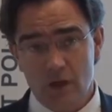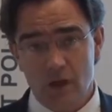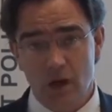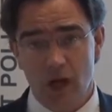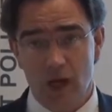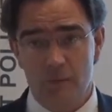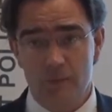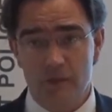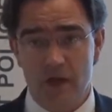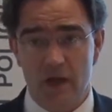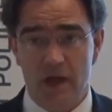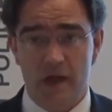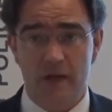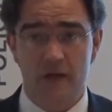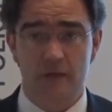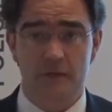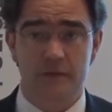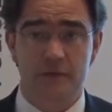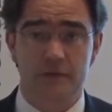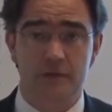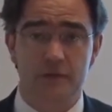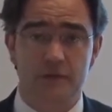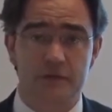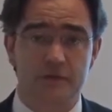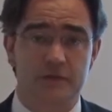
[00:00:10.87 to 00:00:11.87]
I'm the head of
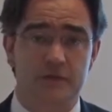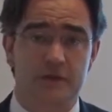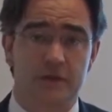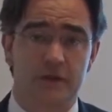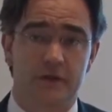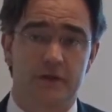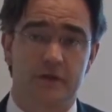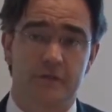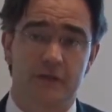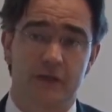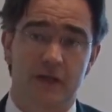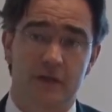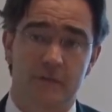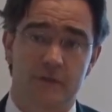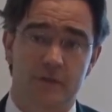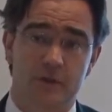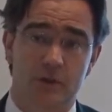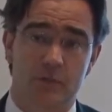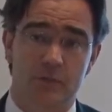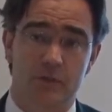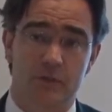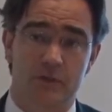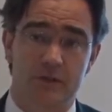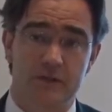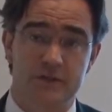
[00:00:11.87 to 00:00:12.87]
the Dutch Development
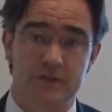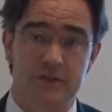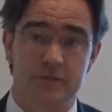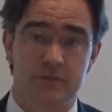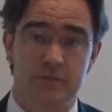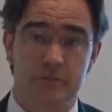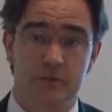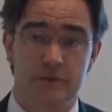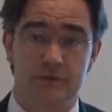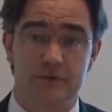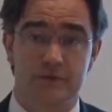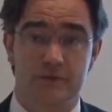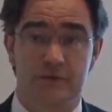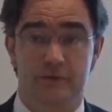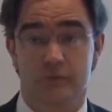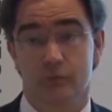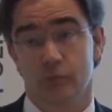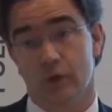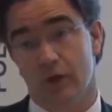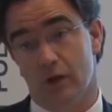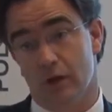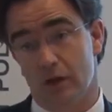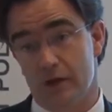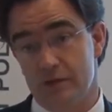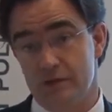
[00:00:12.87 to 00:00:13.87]
Corporation, but,
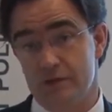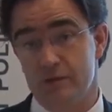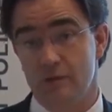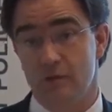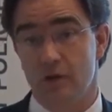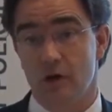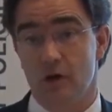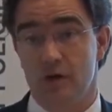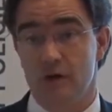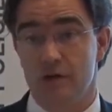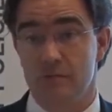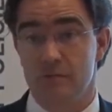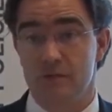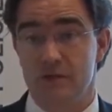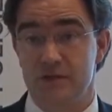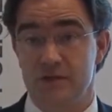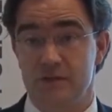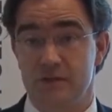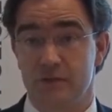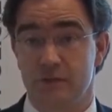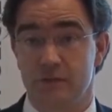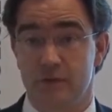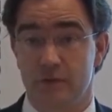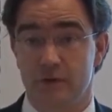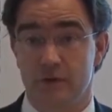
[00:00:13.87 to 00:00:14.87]
well, as you are the
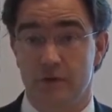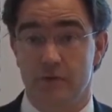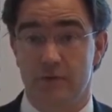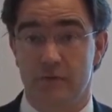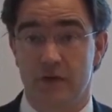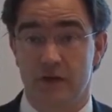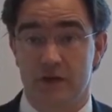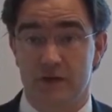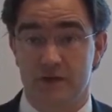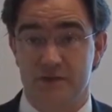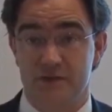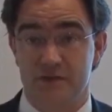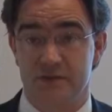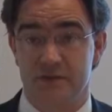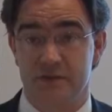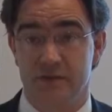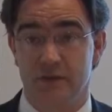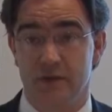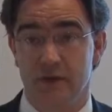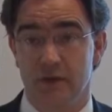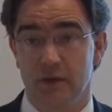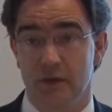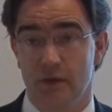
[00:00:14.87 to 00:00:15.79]
Ministry of Foreign Affairs,